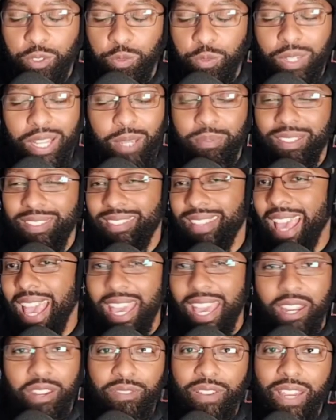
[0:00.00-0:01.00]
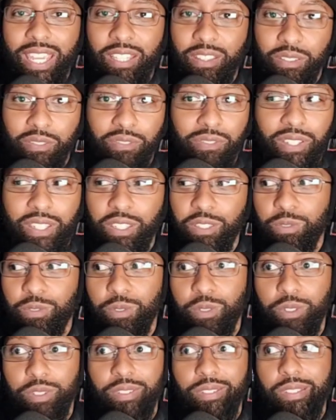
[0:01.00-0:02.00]
Will I be sad if I hit the Phoenix
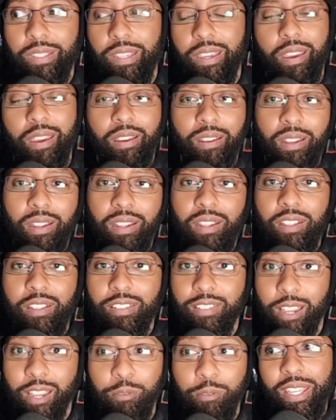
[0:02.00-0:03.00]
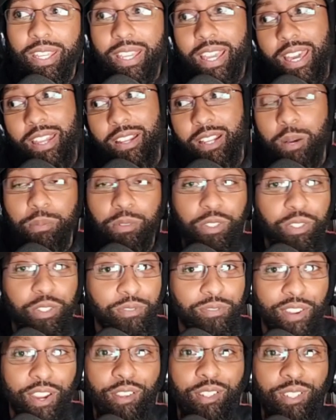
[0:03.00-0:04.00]
Force? Yeah, because I already a couple good
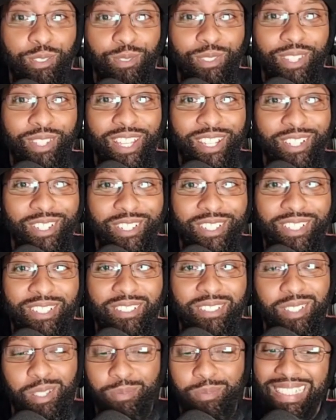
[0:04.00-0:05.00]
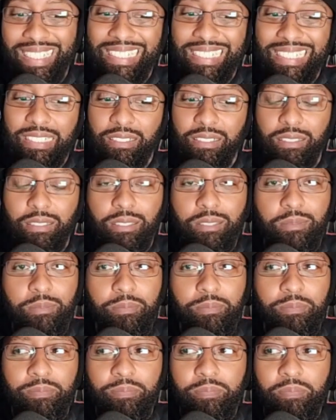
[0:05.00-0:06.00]
variants for that card. So I'm like,
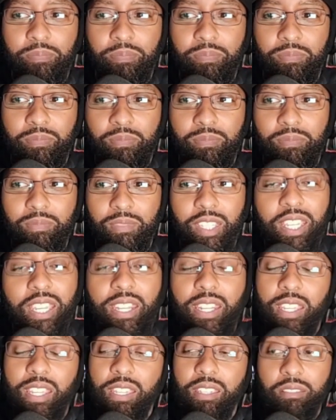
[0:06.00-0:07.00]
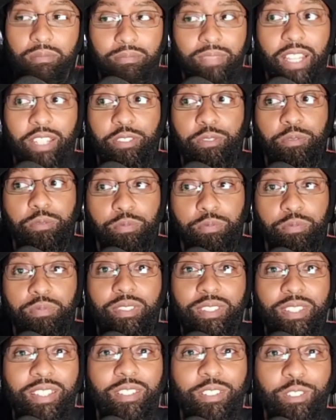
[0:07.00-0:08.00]
Kitty, that's a
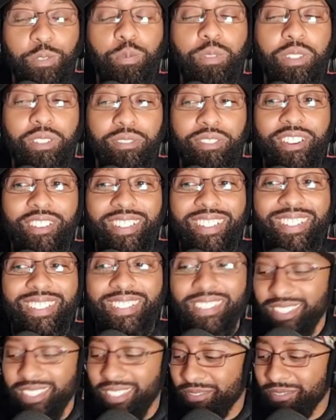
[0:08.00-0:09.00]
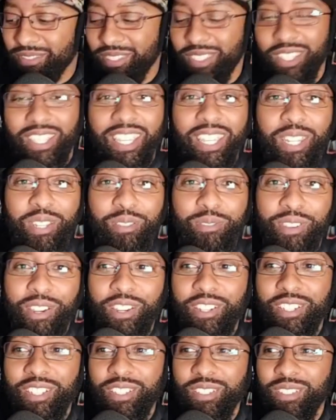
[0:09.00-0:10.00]
sweet variant. The Kitty
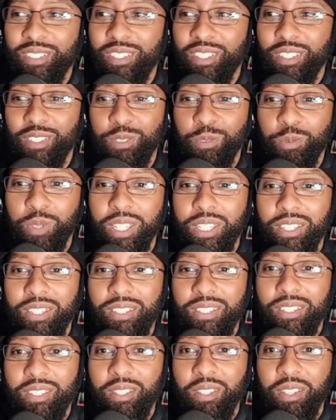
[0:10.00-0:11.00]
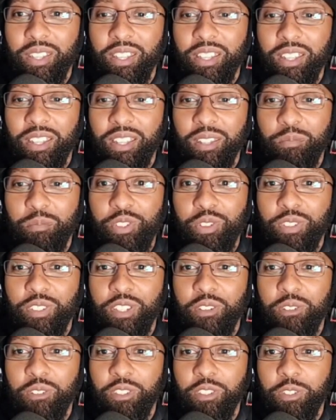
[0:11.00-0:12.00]
variant is sweet. Yeah, I'm sure it's
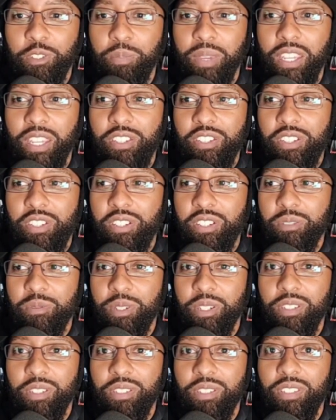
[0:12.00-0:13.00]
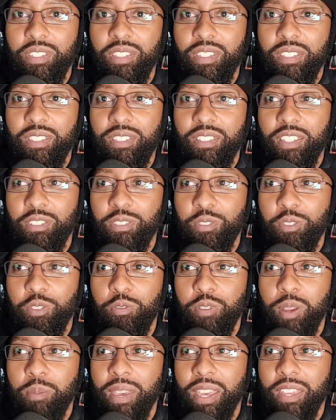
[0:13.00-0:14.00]
here on this page here. Where is it? Let's scroll
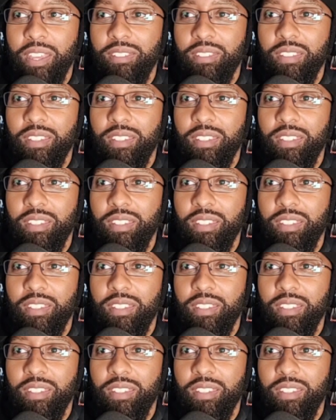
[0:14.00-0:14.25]
right past it.